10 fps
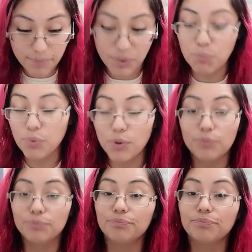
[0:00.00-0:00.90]

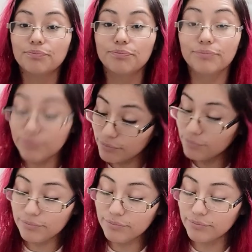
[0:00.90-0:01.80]
people.
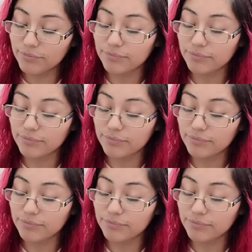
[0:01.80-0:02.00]
Mm-hmm.